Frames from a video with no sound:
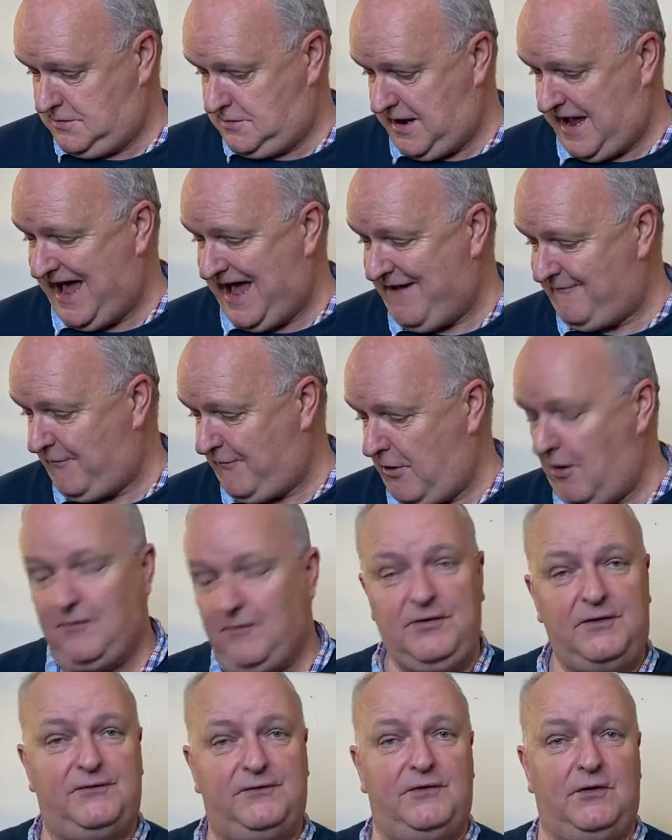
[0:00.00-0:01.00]
have on
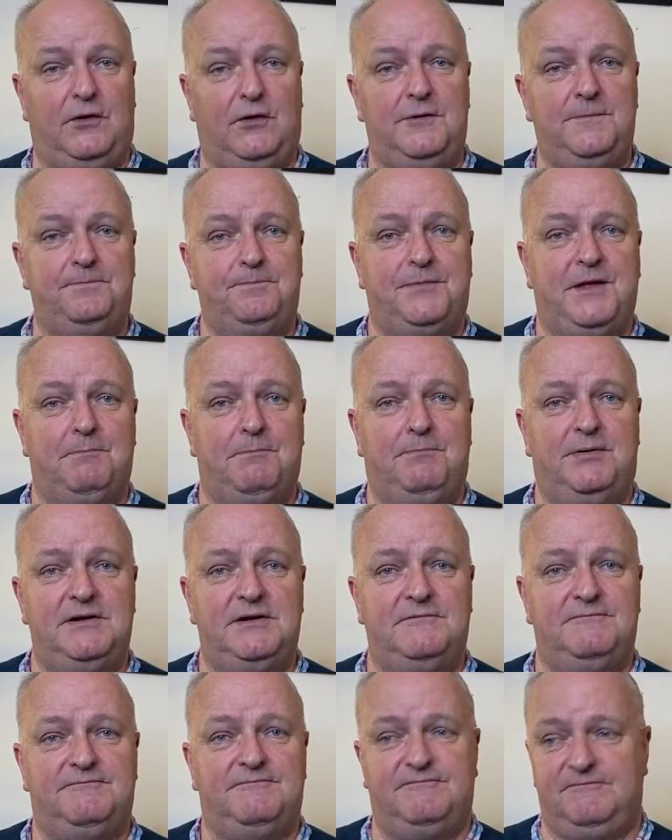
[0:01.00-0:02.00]
the floor, put
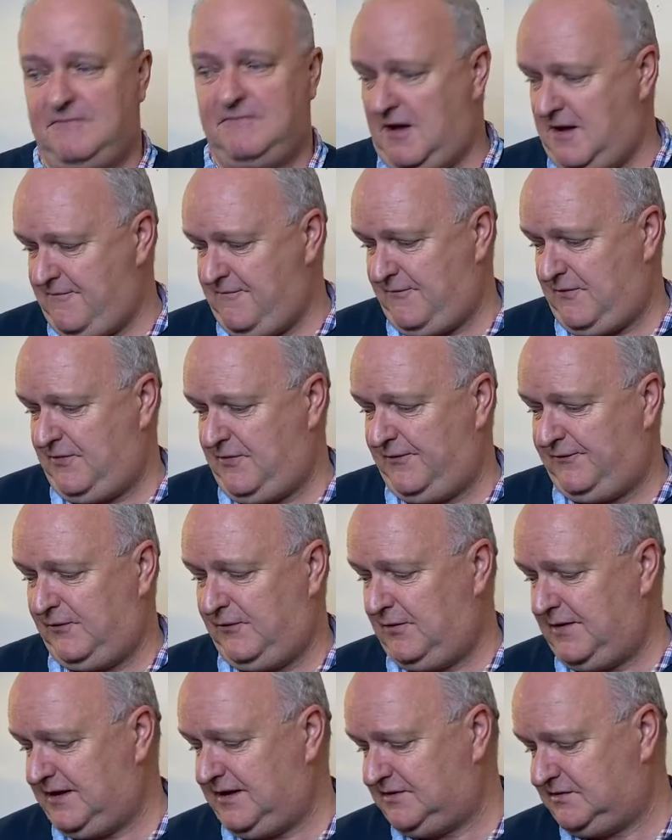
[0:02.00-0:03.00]
him over on the
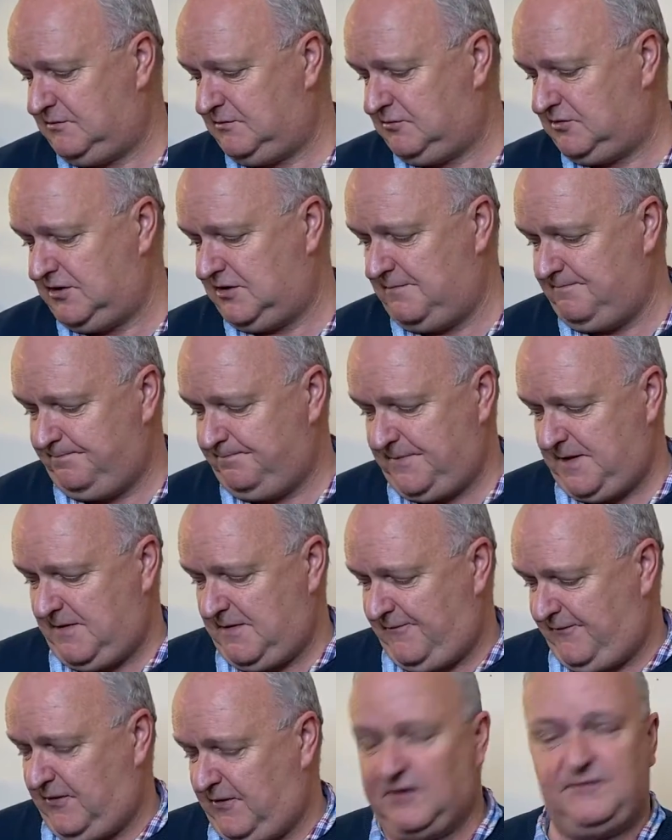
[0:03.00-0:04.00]
floor next door to them,
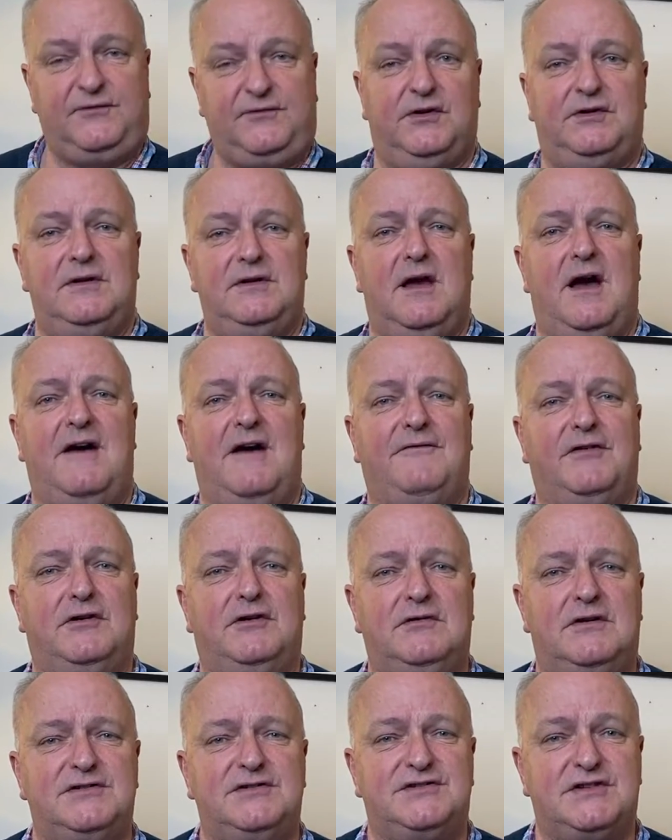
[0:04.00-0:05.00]
foot and a half
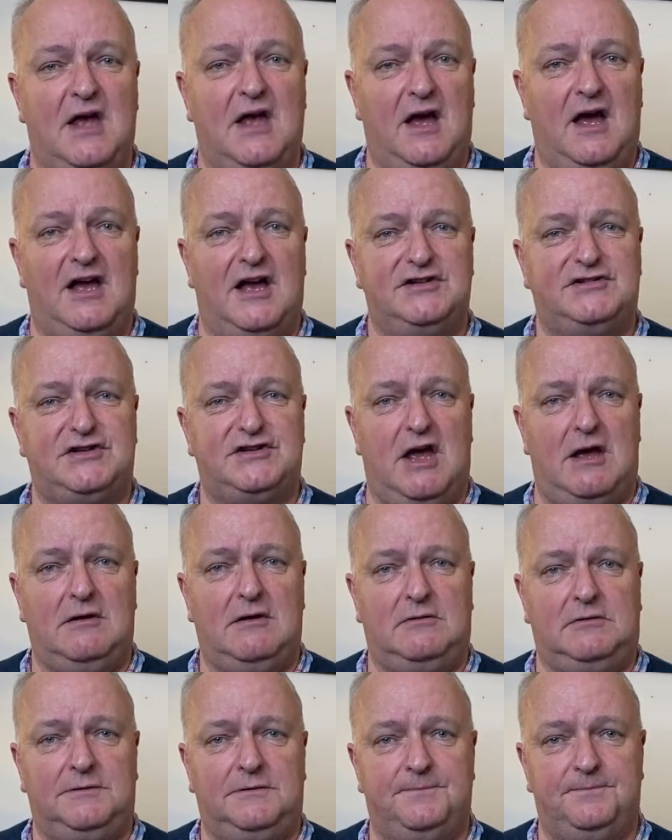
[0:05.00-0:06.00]
across, a
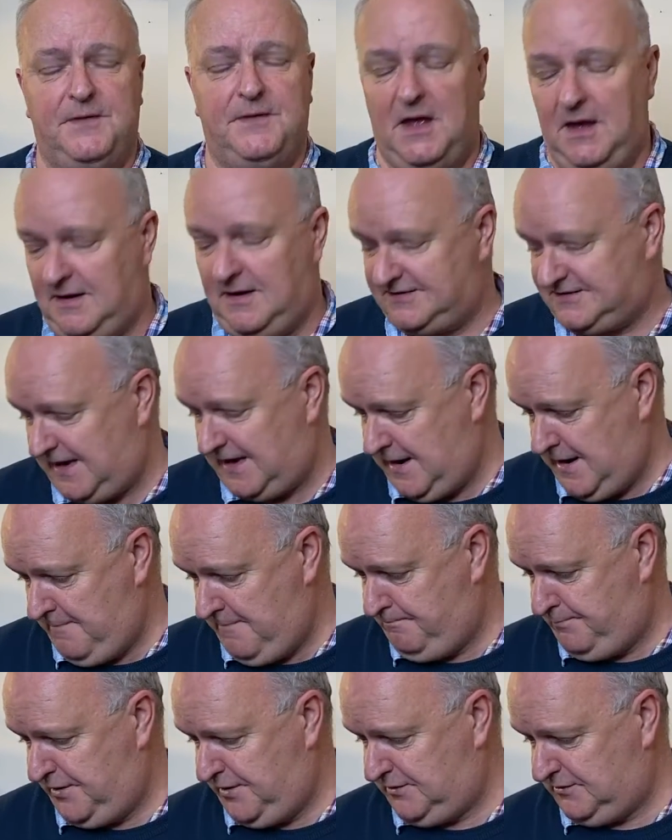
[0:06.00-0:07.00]
circle. And I say,
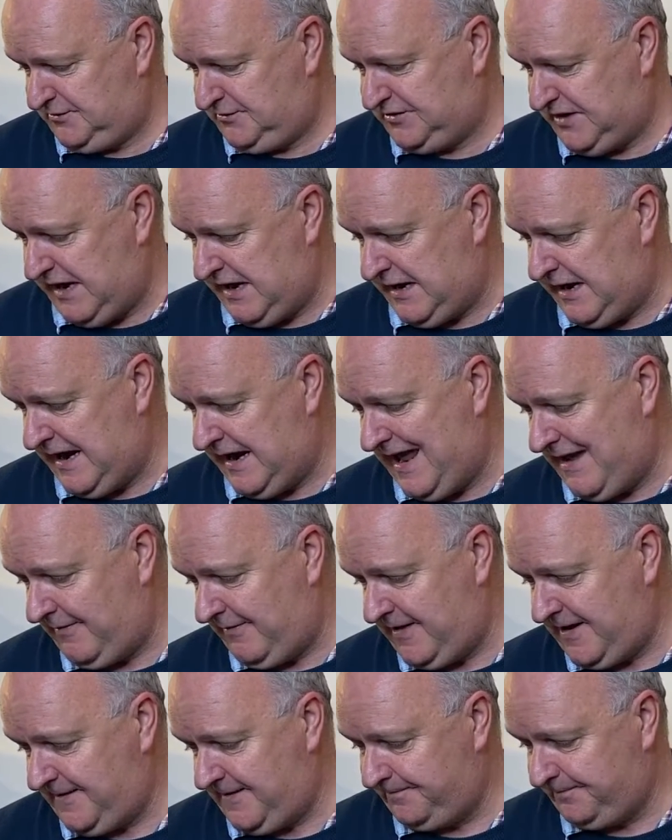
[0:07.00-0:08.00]
put your circle out
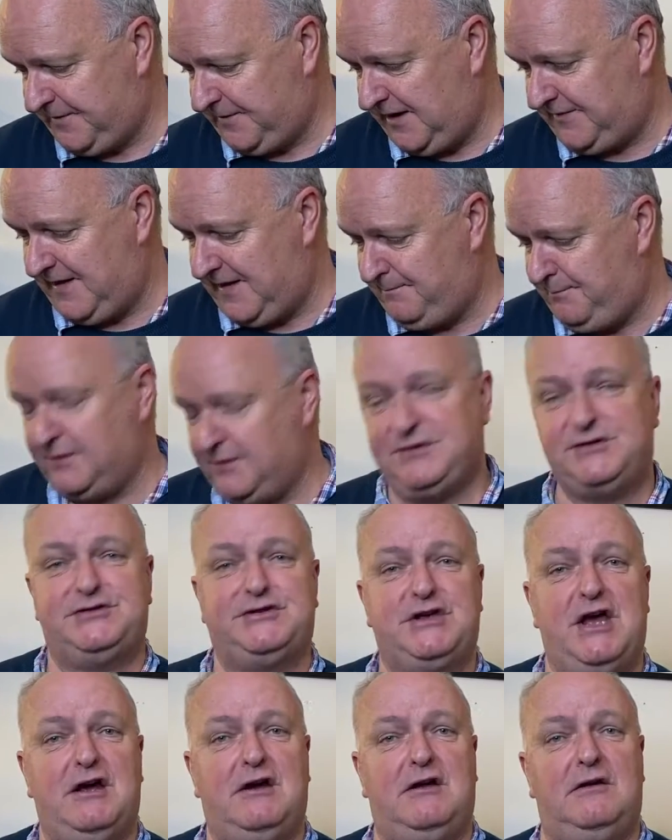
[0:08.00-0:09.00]
there. And they put the
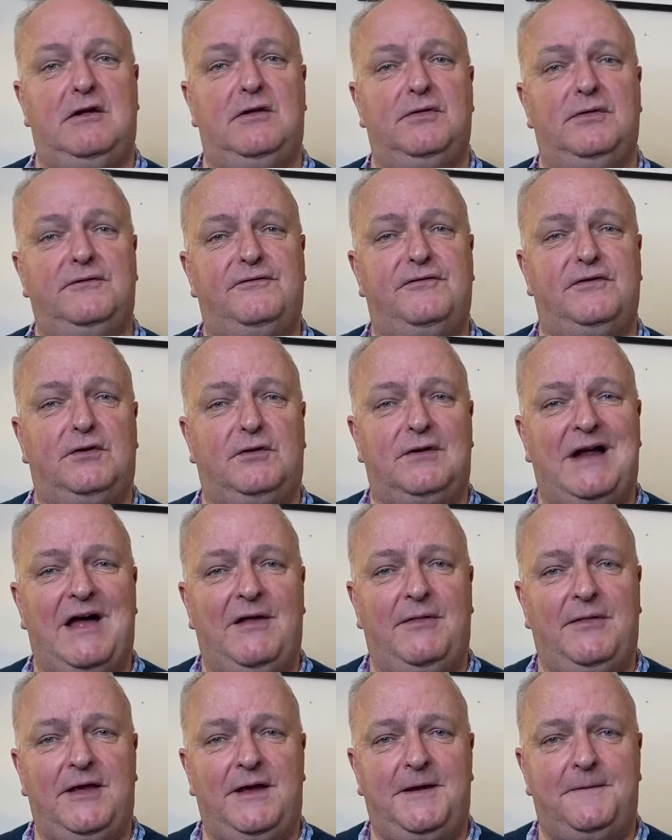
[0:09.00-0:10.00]
circle on the floor
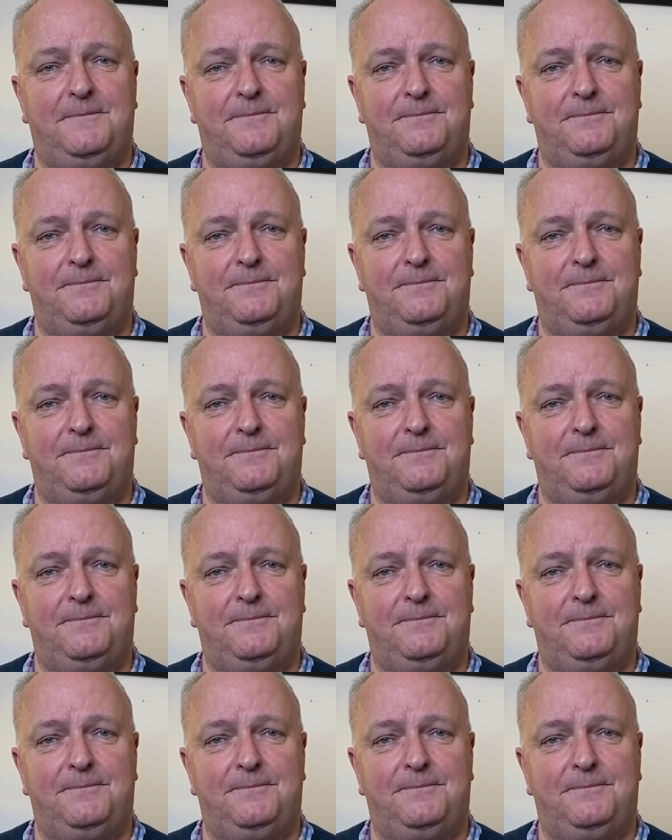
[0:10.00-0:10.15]
out there.